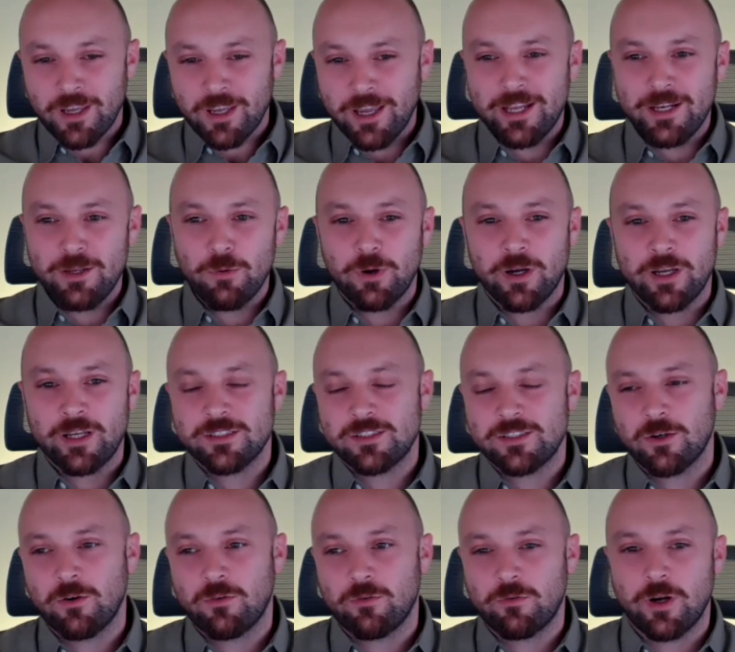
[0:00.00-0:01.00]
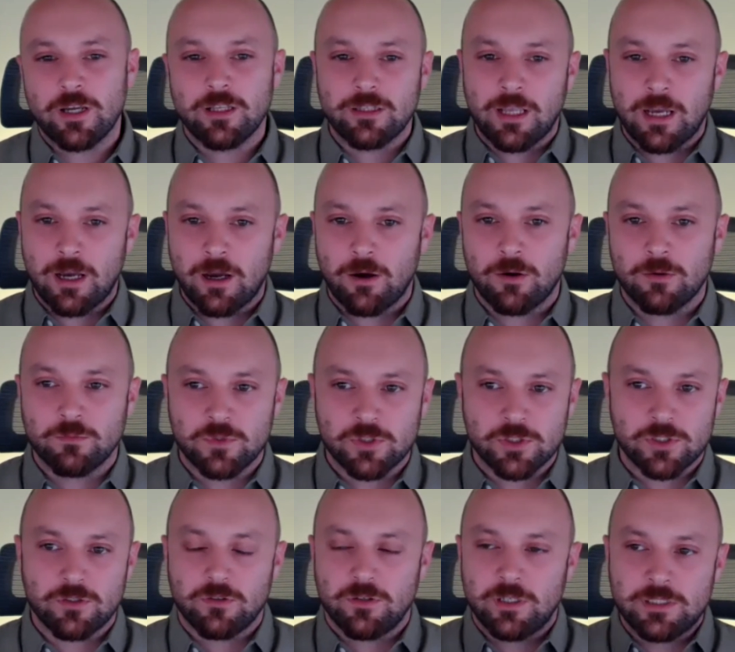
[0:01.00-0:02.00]
anyway, so right now,
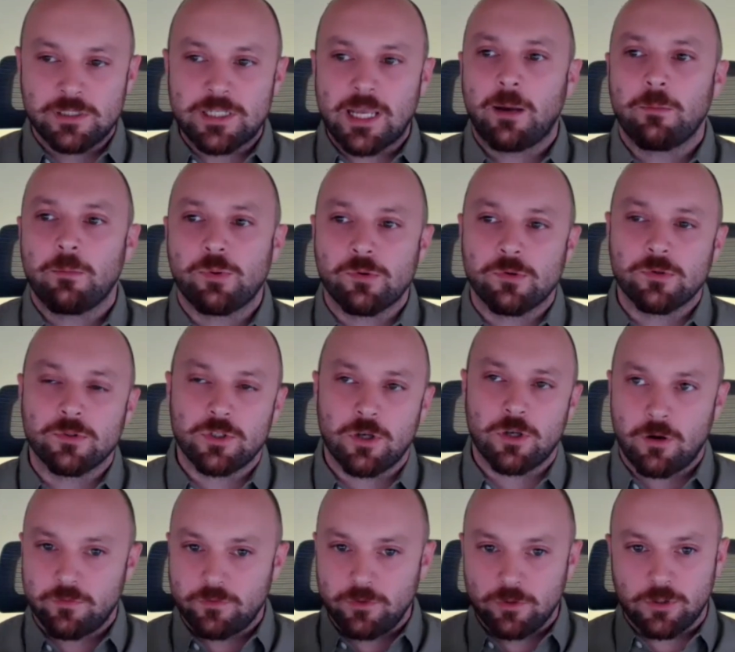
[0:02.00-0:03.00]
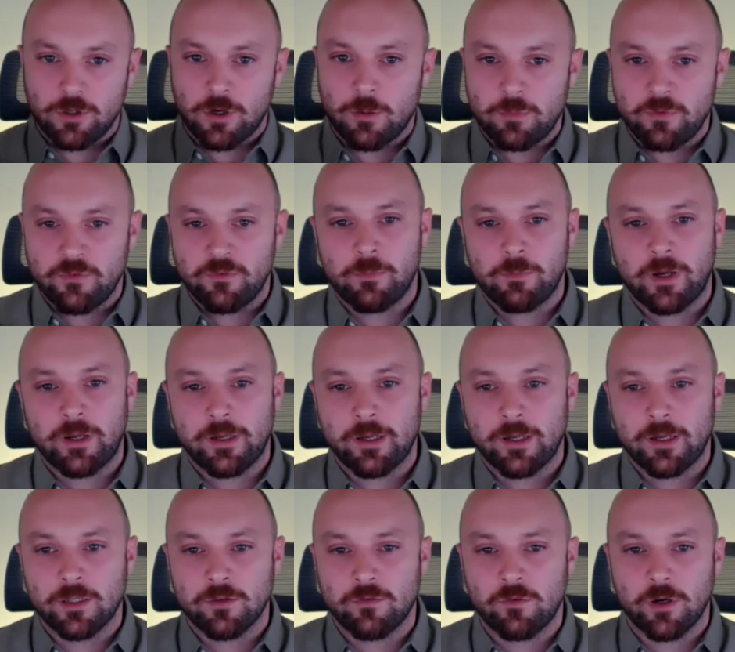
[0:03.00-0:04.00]
just examples off the top of my
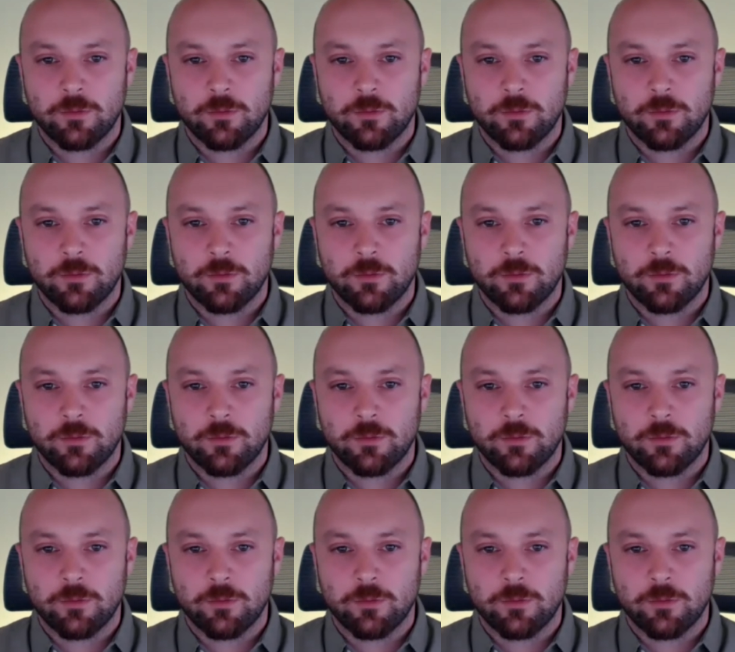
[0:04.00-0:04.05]
head.